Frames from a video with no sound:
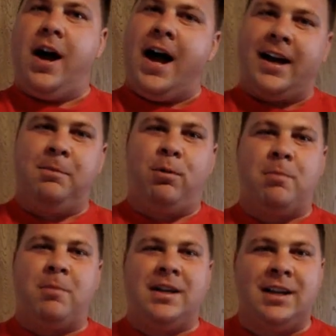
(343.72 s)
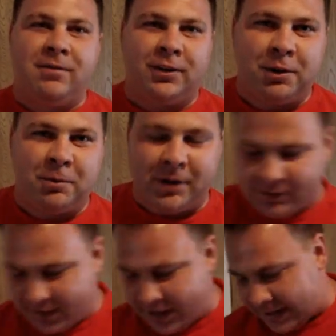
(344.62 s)
I gotta pour myself a little bit of
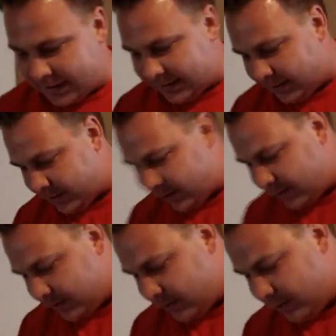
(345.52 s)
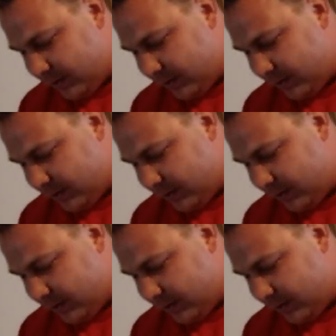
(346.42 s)
a cocktail here.